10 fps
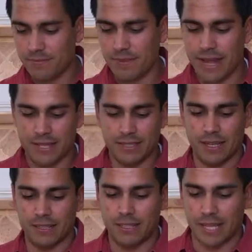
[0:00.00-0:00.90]
It's a
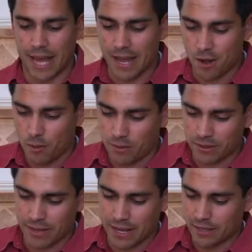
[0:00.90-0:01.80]
slide open
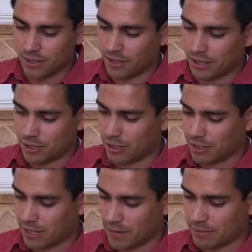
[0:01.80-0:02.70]
lid, so this just
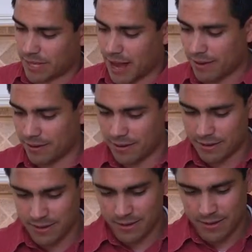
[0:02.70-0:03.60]
comes out.
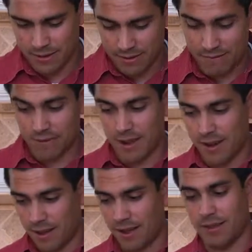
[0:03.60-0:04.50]
Right
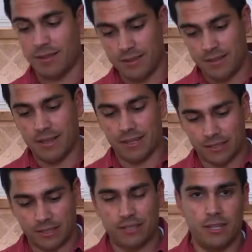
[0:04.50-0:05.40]
on. Look at this.
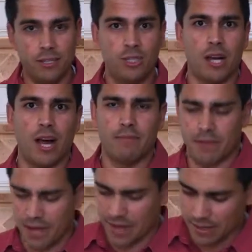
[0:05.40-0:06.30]
Good job,
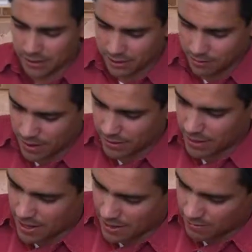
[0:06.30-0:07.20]
guys. Well
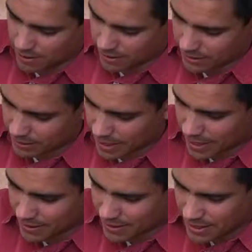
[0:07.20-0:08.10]
done. Well
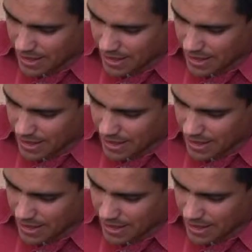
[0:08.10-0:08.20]
designed.